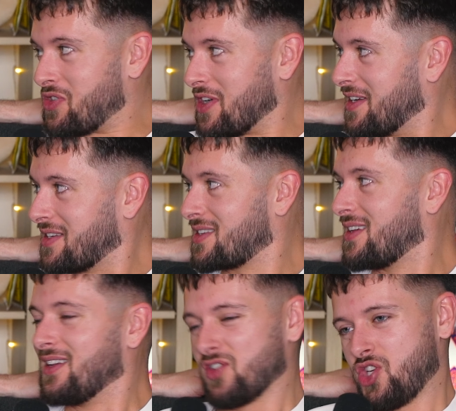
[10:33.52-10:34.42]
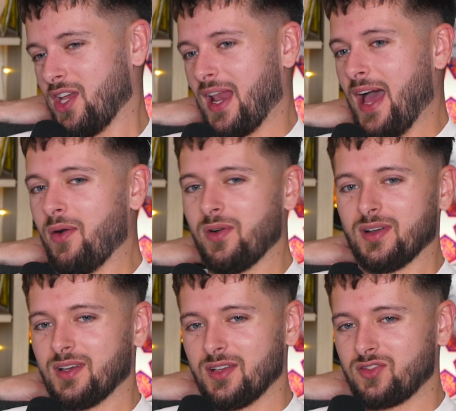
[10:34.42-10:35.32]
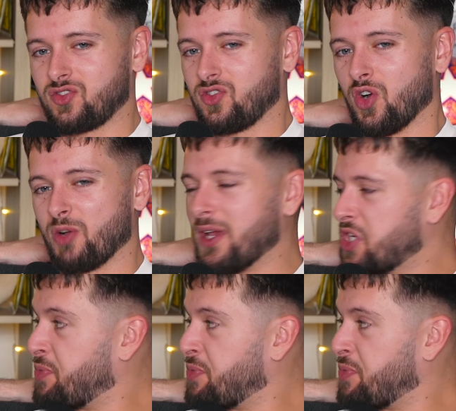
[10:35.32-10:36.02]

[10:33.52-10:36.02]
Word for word: drinks, chill out, talk a bit of